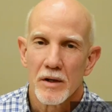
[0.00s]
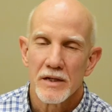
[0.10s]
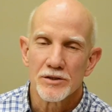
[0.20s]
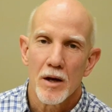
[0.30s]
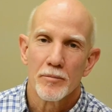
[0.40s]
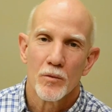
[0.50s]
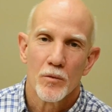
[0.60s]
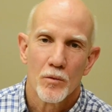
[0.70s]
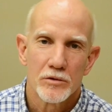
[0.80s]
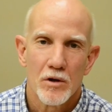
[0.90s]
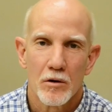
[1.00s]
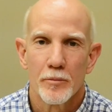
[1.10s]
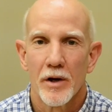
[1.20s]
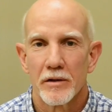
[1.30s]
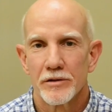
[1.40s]
last topic we want to
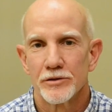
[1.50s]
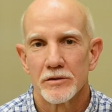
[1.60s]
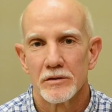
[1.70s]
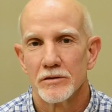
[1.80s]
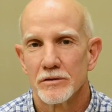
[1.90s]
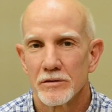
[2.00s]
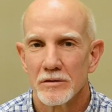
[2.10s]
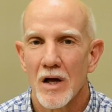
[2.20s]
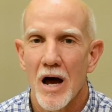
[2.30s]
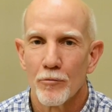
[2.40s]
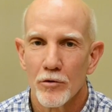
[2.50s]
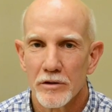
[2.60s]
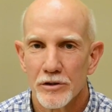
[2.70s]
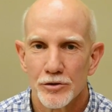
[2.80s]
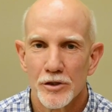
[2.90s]
talk about is not
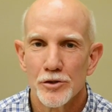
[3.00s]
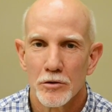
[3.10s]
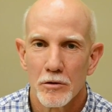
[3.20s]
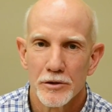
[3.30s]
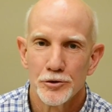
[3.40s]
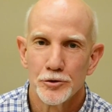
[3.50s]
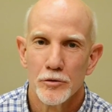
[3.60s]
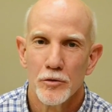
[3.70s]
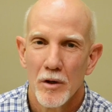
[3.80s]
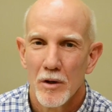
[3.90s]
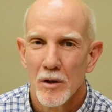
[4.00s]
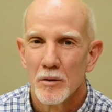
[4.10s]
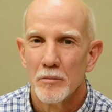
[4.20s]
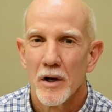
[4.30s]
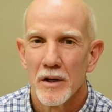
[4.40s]
really a seasonal issue,
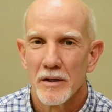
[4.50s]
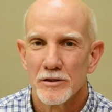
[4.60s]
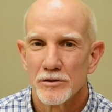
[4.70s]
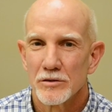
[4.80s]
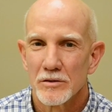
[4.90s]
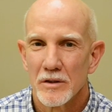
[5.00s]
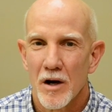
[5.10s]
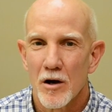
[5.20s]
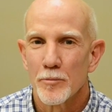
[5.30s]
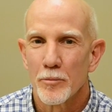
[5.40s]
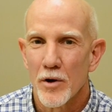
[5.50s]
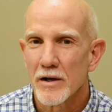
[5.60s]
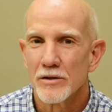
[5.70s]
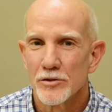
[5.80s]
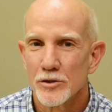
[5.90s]
but in our
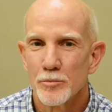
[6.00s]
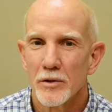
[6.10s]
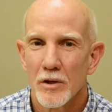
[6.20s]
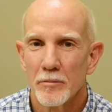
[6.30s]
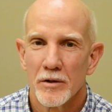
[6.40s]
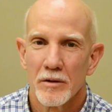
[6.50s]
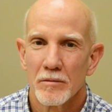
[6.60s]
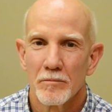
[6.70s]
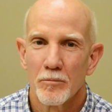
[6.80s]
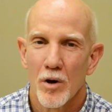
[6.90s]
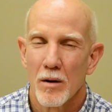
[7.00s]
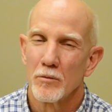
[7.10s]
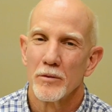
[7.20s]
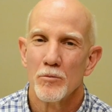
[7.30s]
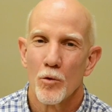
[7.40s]
practice it's becoming
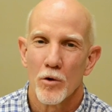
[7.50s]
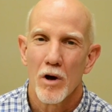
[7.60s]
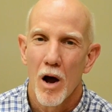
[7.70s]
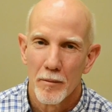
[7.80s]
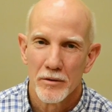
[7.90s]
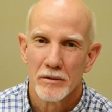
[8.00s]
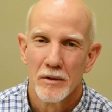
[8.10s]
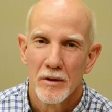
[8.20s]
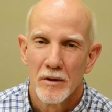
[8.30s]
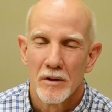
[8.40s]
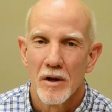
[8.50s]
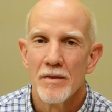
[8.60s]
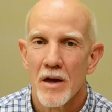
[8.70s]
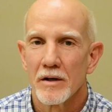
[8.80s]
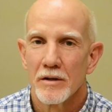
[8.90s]
probably more common,
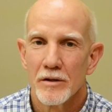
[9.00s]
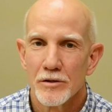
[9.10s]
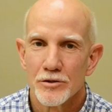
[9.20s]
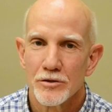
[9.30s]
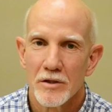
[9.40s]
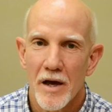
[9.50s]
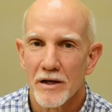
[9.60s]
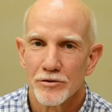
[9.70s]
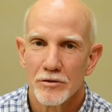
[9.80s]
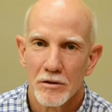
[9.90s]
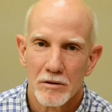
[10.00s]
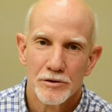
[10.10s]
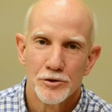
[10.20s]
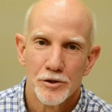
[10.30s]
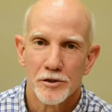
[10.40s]
and that is the accidental
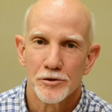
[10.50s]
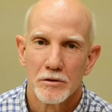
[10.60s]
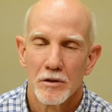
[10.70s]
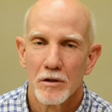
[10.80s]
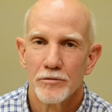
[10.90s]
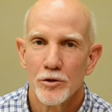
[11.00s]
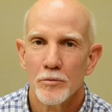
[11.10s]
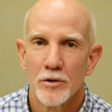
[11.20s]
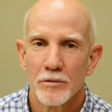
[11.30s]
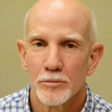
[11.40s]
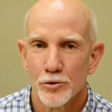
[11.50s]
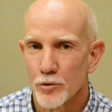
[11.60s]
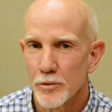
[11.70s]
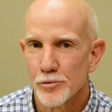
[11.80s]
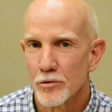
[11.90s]
ingestion of human
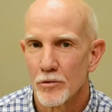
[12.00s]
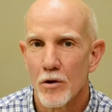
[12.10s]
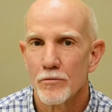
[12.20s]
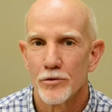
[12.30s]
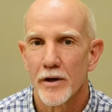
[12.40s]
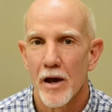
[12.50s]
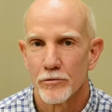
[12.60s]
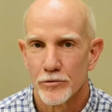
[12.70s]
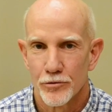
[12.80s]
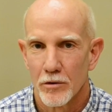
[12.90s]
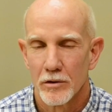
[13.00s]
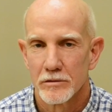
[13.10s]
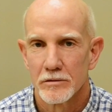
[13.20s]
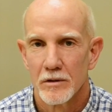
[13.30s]
prescription or over-the-counter drugs.